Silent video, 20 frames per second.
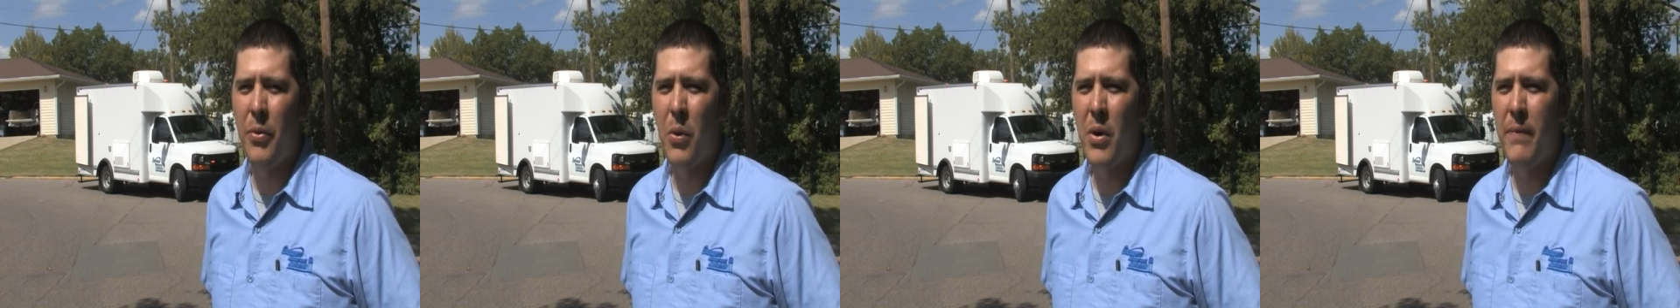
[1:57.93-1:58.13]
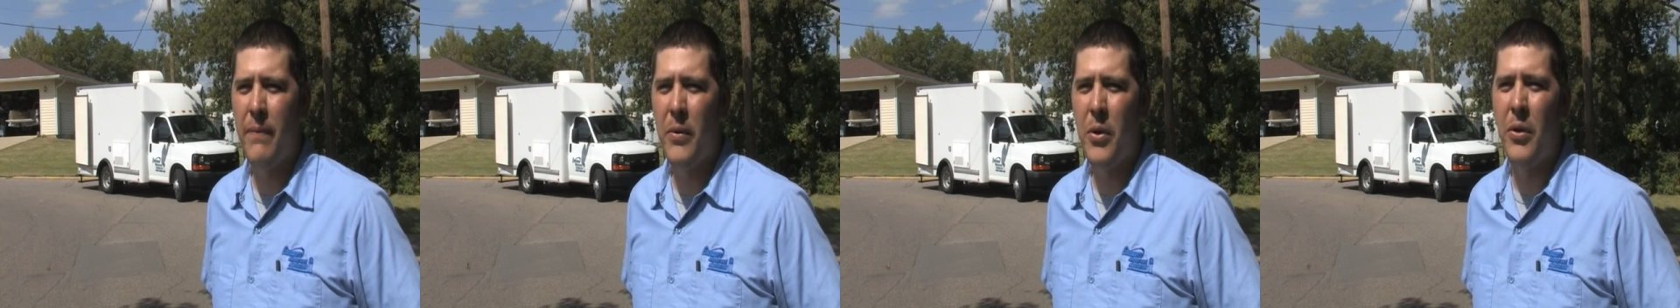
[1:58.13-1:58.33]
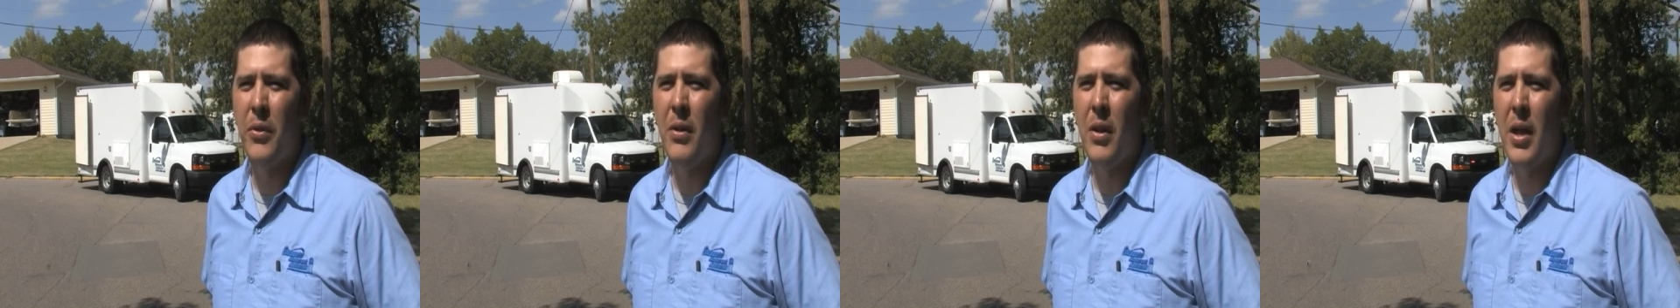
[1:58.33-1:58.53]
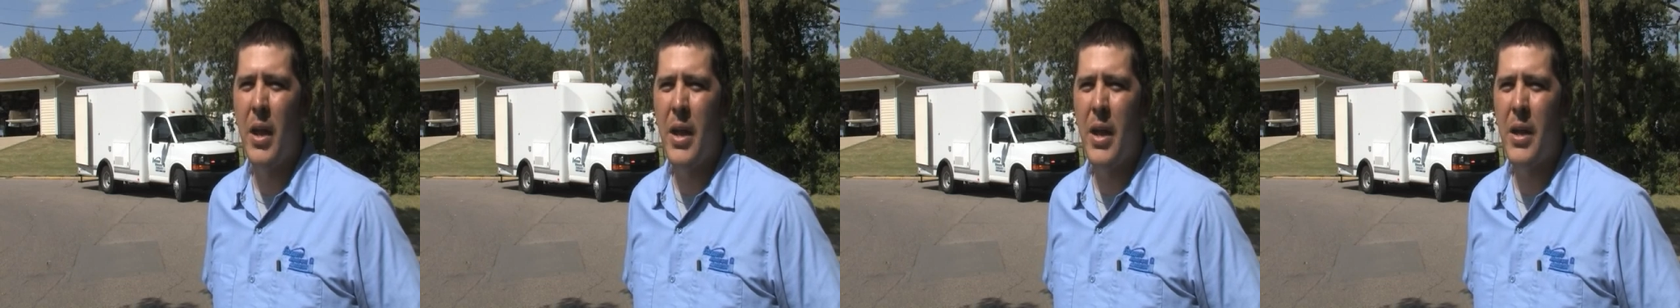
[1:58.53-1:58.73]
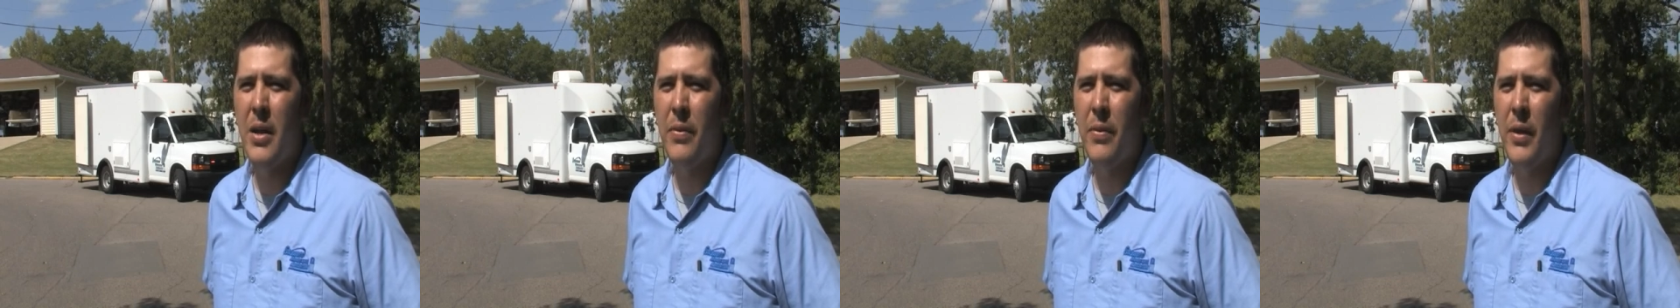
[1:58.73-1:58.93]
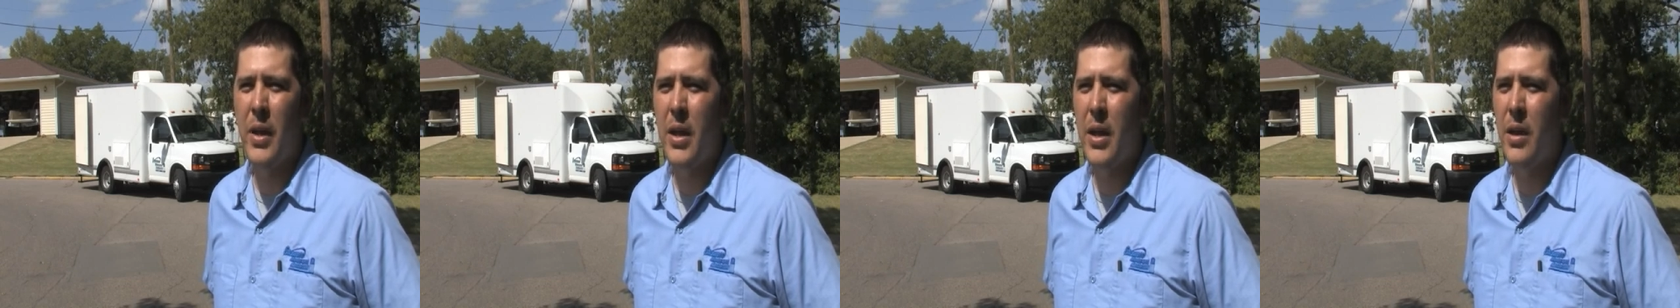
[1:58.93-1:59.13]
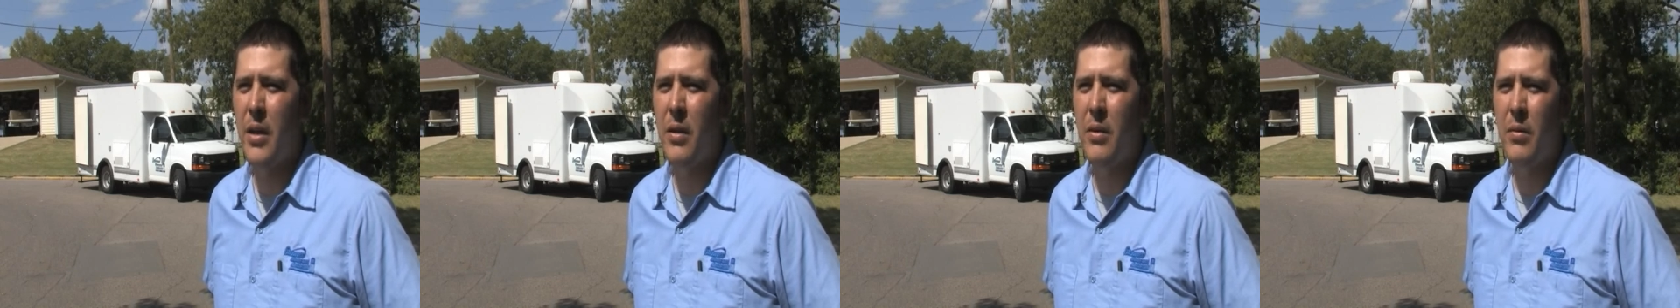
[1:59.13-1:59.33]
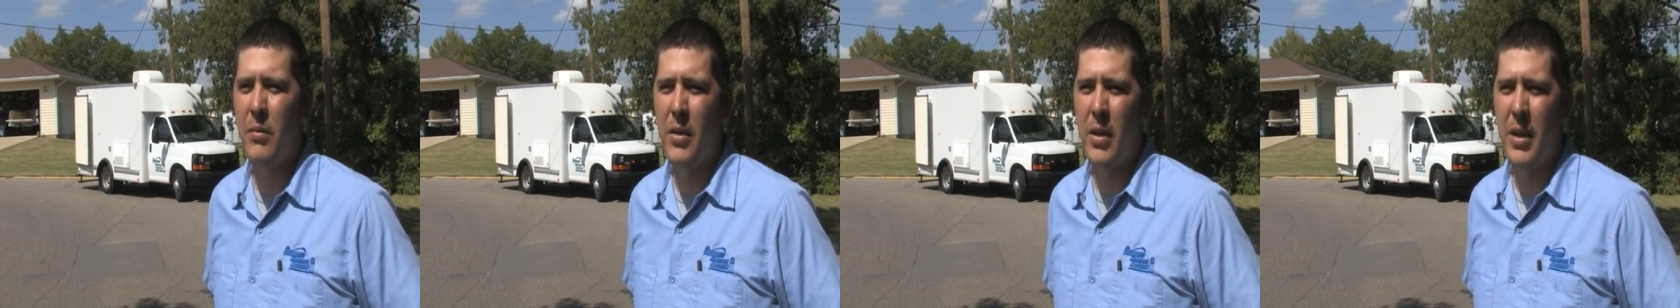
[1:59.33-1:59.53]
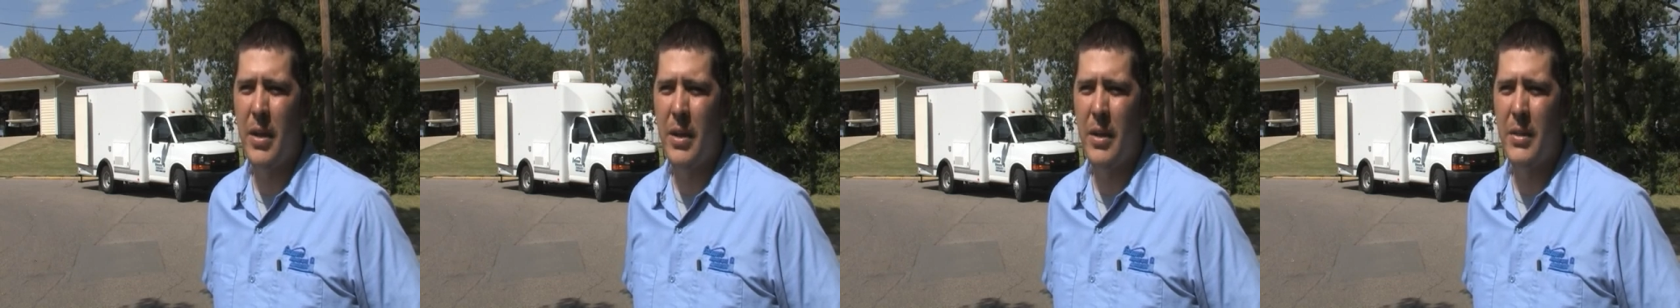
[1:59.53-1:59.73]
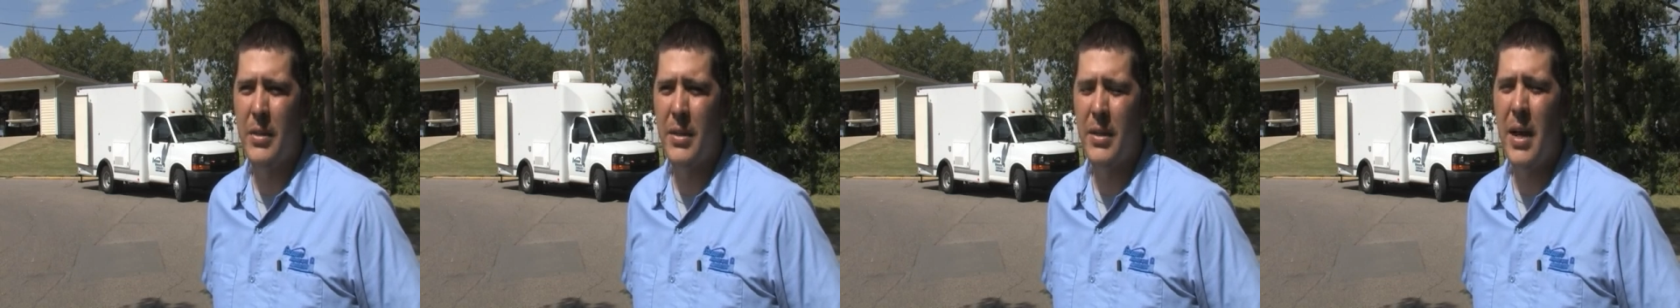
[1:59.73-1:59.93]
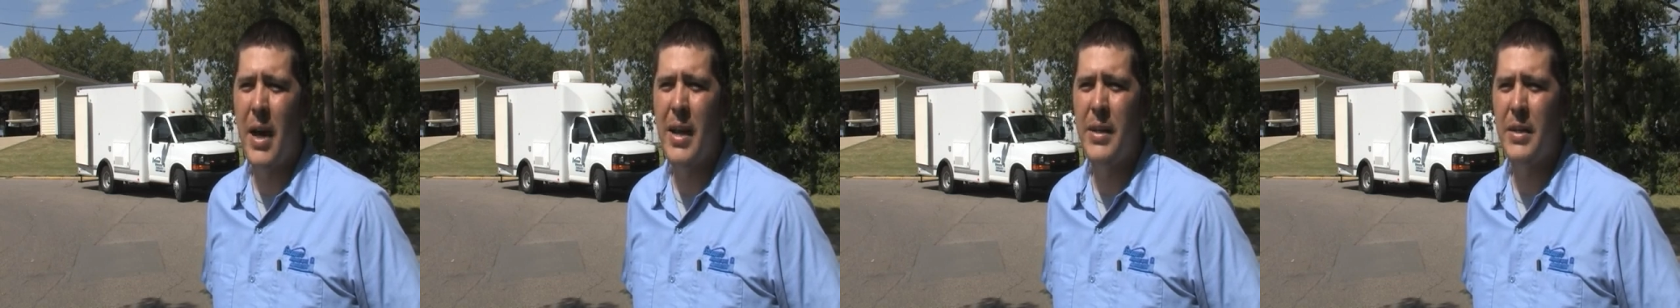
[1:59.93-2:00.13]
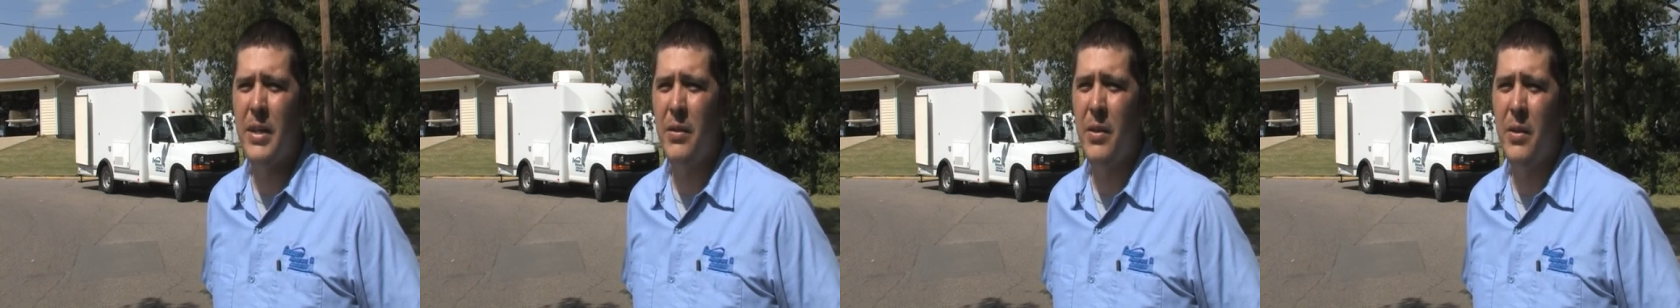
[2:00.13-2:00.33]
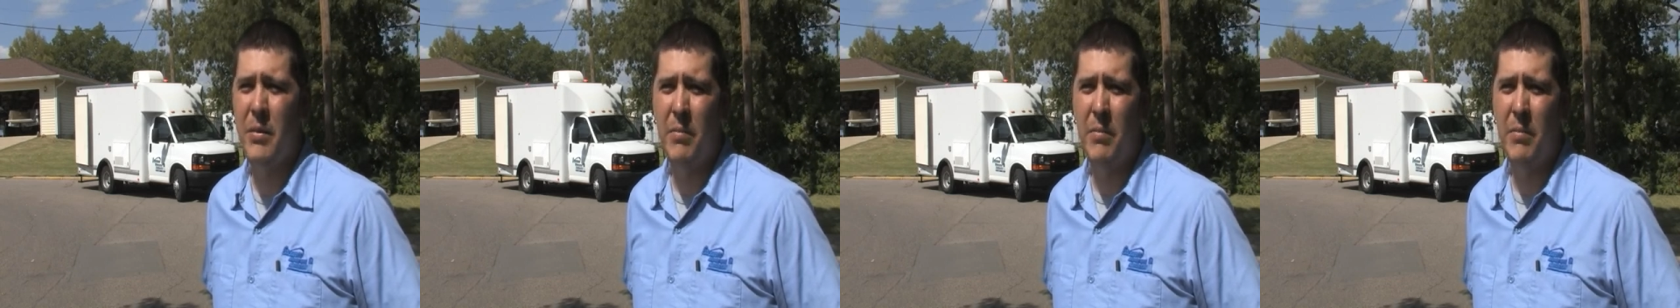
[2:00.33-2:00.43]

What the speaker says: 3 foot in length, and the size it